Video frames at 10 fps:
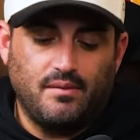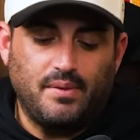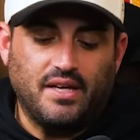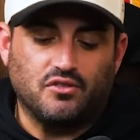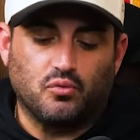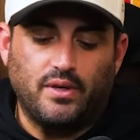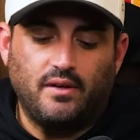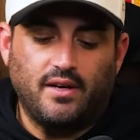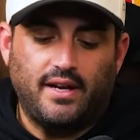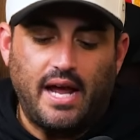because
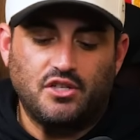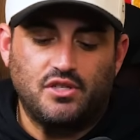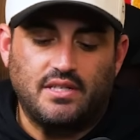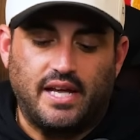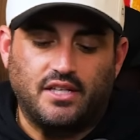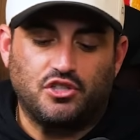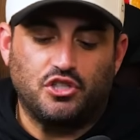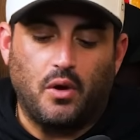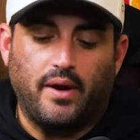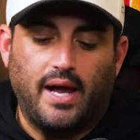real connection takes
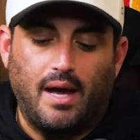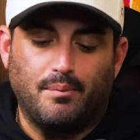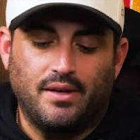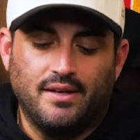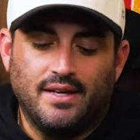showing up.